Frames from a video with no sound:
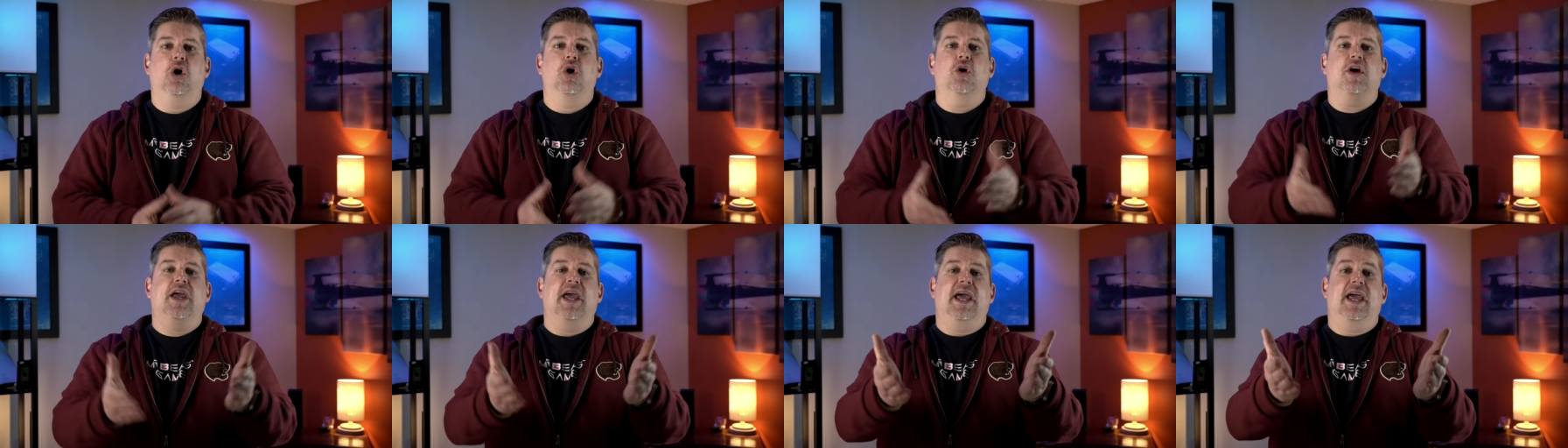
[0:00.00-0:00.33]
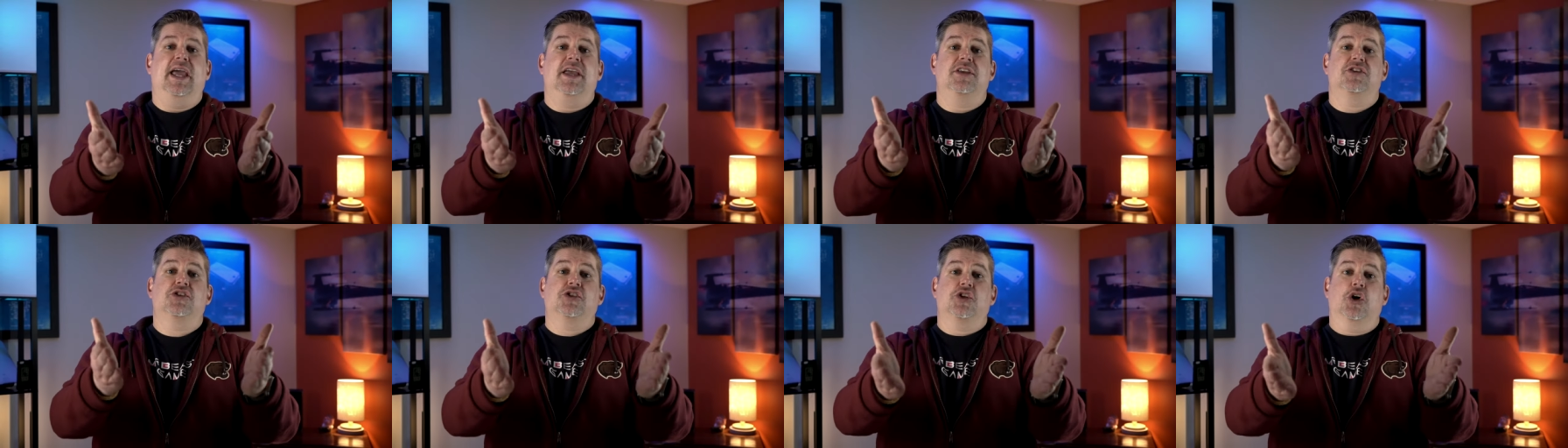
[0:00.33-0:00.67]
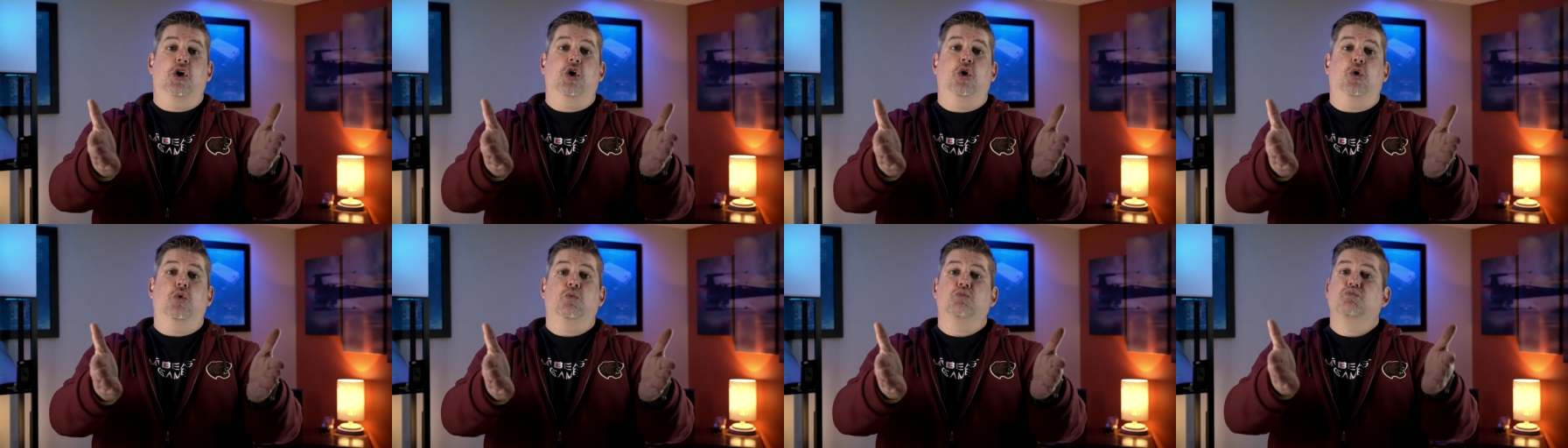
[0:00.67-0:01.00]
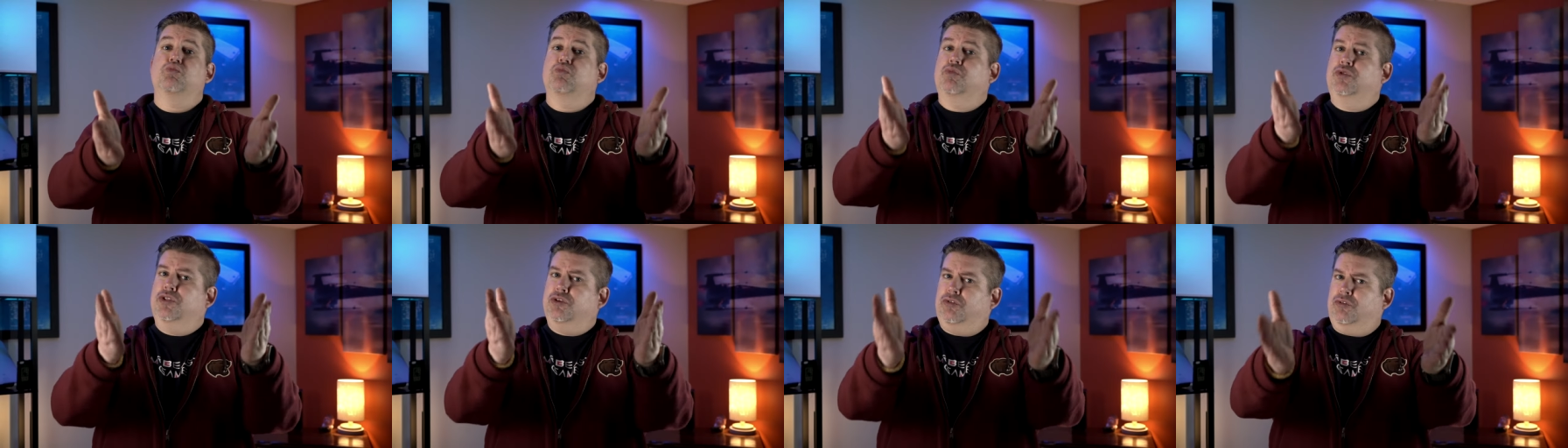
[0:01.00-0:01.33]
Okay, so
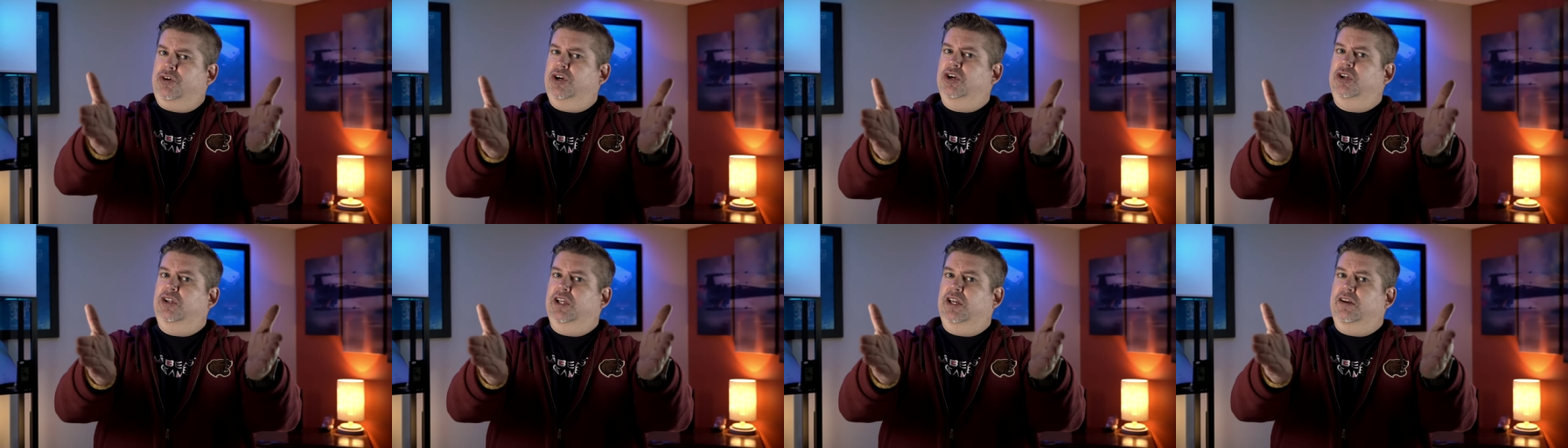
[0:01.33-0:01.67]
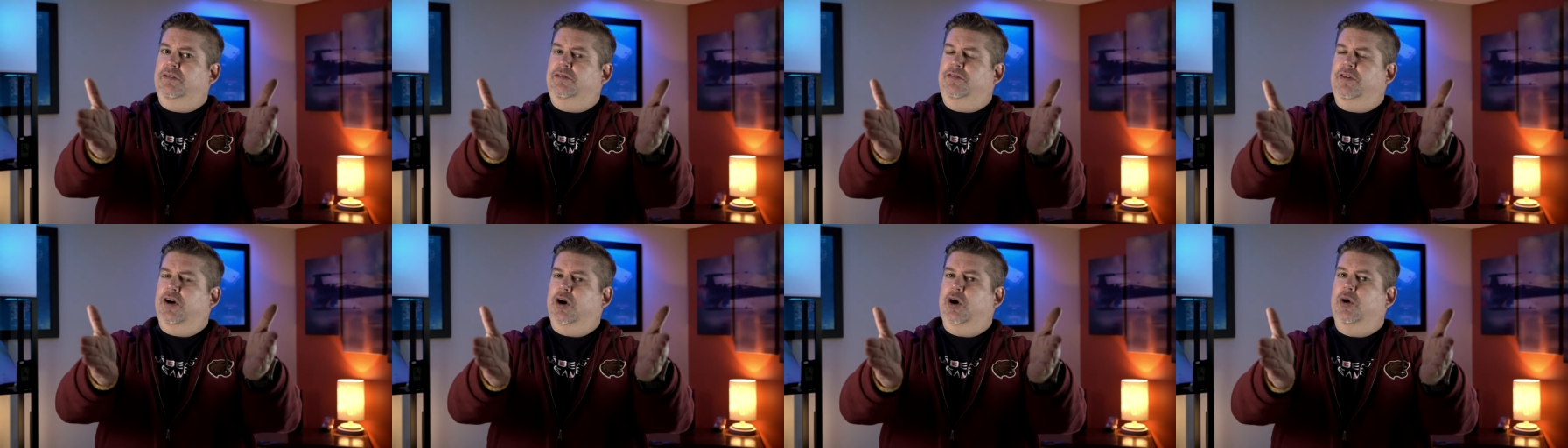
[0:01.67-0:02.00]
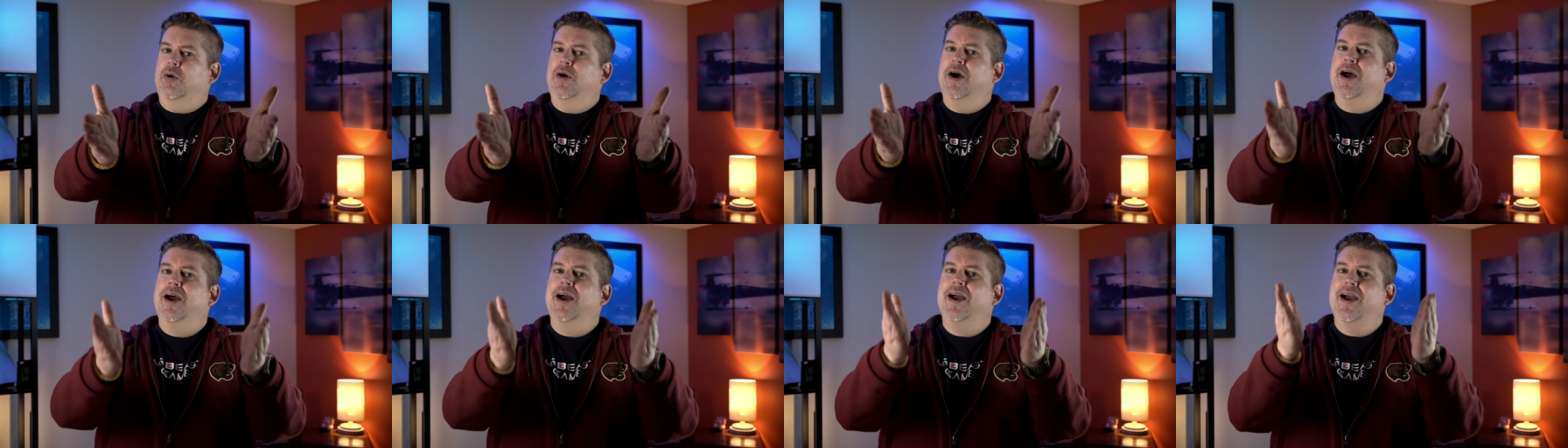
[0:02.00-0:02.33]
the real info.